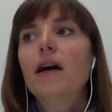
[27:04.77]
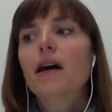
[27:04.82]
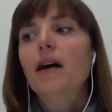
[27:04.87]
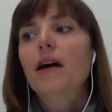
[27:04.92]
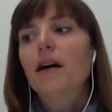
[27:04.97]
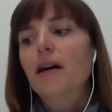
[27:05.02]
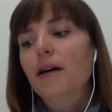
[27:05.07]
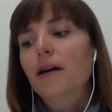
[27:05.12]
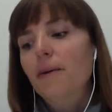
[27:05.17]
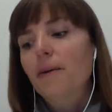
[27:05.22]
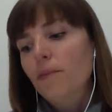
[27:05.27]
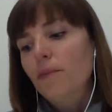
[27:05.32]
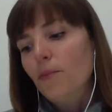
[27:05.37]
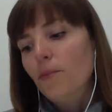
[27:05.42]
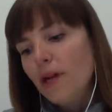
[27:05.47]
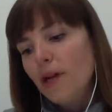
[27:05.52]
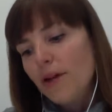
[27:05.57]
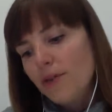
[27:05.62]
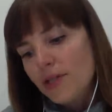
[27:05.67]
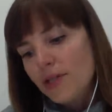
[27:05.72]

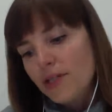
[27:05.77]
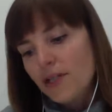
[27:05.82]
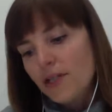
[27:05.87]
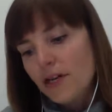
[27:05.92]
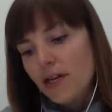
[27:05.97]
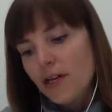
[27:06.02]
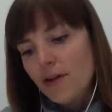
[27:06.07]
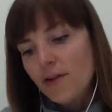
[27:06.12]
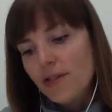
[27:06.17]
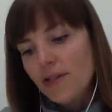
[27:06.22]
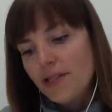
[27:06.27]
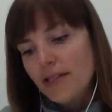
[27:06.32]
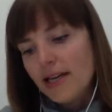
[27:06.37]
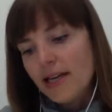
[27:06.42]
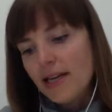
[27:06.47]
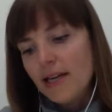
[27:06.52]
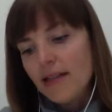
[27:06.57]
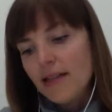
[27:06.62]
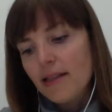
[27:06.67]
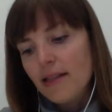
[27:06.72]
what I was taught was
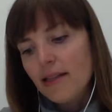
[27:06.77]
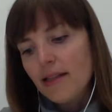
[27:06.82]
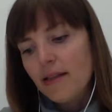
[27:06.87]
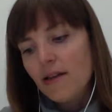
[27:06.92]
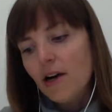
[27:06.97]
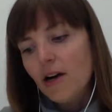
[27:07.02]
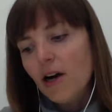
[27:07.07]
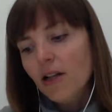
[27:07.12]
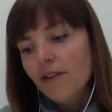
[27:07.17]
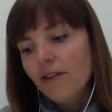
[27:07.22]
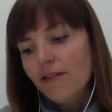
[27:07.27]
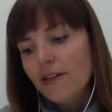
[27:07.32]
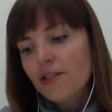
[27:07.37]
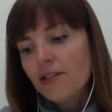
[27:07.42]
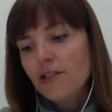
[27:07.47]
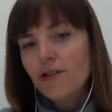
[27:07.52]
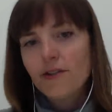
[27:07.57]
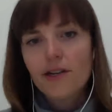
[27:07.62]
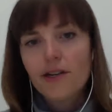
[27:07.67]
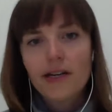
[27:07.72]
that all of
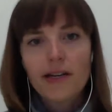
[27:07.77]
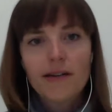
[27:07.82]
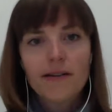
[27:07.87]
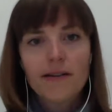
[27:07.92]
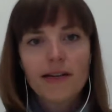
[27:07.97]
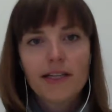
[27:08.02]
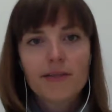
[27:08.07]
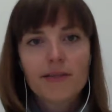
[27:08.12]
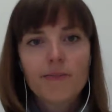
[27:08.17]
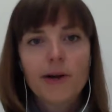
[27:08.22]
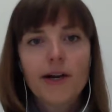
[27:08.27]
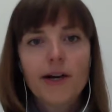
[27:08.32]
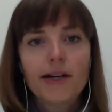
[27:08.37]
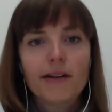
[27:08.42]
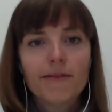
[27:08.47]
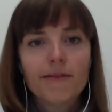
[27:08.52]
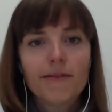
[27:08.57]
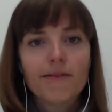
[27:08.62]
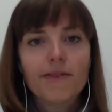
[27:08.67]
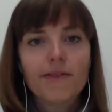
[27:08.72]
history is part
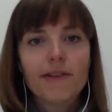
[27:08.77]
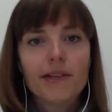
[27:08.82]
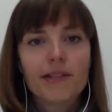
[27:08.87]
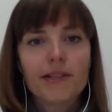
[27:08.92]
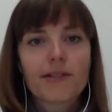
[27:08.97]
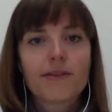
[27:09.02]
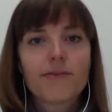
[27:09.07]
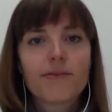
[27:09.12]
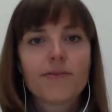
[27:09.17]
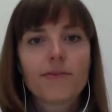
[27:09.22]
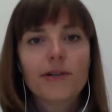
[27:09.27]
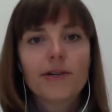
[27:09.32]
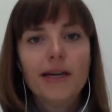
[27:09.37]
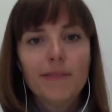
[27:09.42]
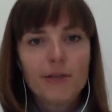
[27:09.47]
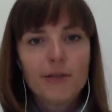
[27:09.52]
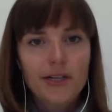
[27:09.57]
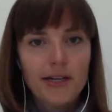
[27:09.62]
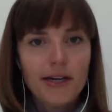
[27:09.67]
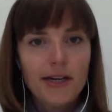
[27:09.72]
of this
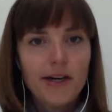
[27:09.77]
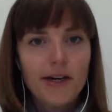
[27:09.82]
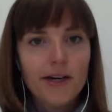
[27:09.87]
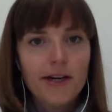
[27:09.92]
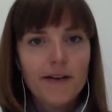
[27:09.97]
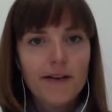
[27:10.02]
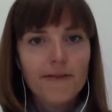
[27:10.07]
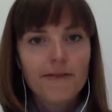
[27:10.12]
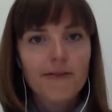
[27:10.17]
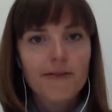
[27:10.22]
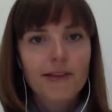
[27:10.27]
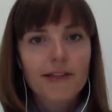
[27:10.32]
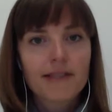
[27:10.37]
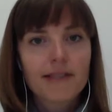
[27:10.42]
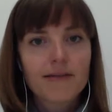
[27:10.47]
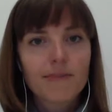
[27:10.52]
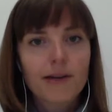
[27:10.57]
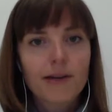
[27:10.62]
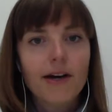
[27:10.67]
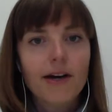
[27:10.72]
redemption narrative
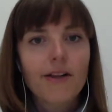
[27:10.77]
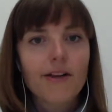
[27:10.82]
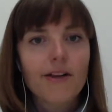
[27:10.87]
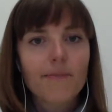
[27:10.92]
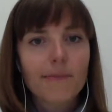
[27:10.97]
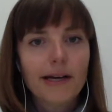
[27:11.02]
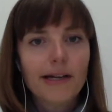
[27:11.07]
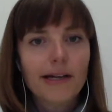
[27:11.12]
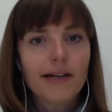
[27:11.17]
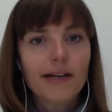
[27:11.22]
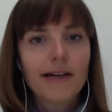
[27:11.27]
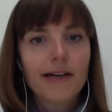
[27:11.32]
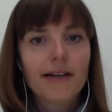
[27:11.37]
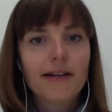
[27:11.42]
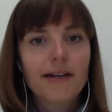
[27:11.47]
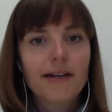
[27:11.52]
that's been authored by God.